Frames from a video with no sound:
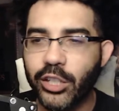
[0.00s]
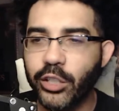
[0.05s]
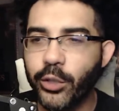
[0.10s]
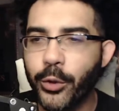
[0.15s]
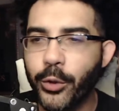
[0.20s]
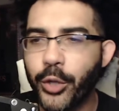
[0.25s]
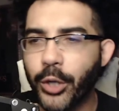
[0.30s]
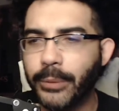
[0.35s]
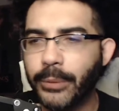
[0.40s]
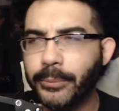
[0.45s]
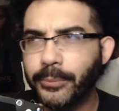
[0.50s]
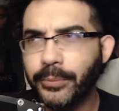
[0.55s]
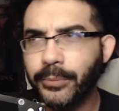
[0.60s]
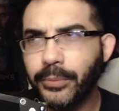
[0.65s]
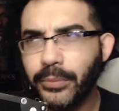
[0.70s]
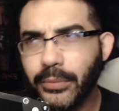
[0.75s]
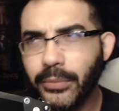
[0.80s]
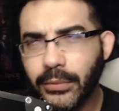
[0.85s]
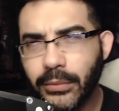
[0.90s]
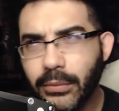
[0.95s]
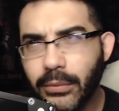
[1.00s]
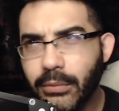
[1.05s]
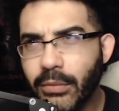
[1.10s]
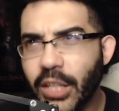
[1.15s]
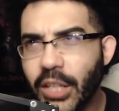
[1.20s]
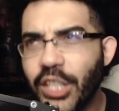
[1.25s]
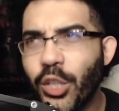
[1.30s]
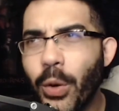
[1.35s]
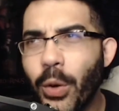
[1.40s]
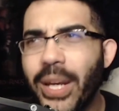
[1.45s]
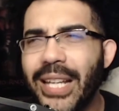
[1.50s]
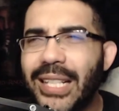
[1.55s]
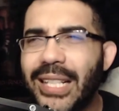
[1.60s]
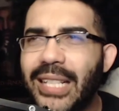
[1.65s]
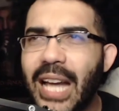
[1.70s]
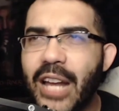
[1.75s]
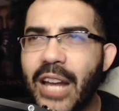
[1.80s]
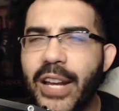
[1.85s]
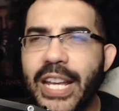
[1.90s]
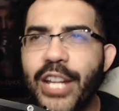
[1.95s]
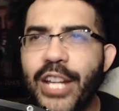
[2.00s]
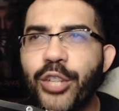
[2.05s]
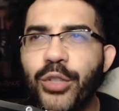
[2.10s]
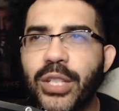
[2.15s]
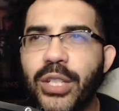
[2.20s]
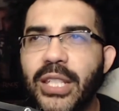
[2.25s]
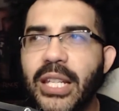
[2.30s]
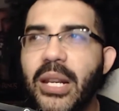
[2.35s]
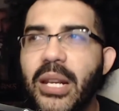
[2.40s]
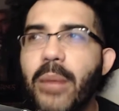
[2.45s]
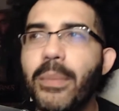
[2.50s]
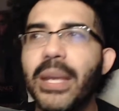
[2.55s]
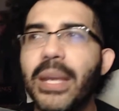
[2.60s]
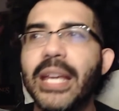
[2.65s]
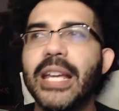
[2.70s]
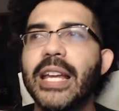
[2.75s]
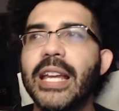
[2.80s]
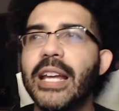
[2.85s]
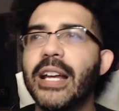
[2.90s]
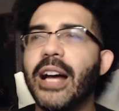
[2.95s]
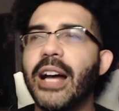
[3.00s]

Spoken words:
Luthor. So it is kind of interesting to me.